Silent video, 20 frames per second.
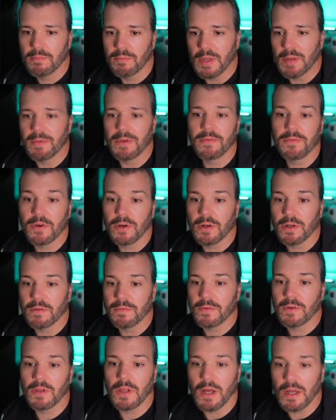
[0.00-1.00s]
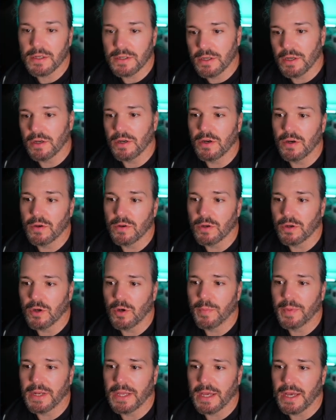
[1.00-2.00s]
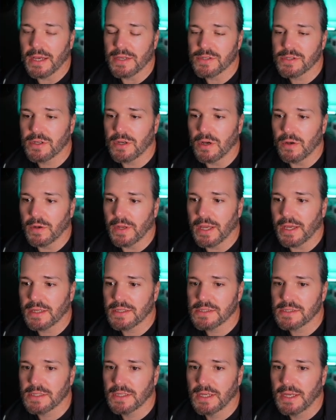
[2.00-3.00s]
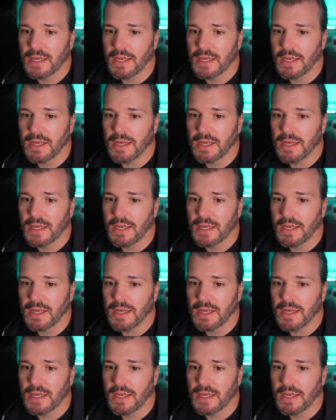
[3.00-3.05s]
Maybe you've heard of Claude Code or OpenAI's Codex,